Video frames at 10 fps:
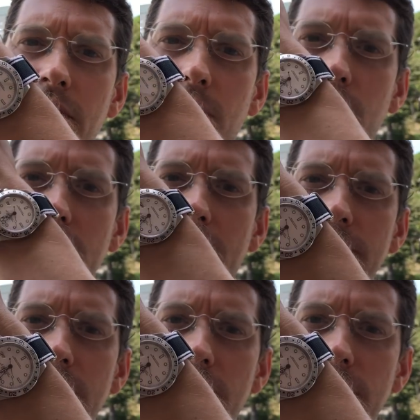What do you guys
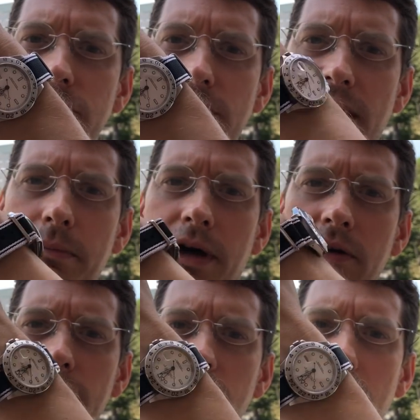think of this strap? I'll
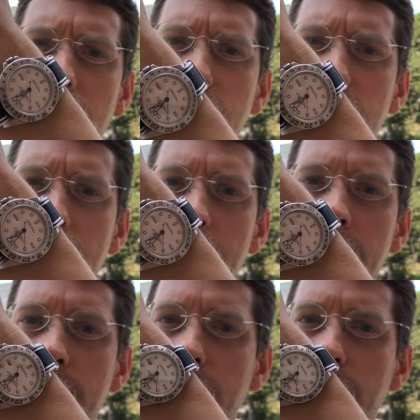give you guys some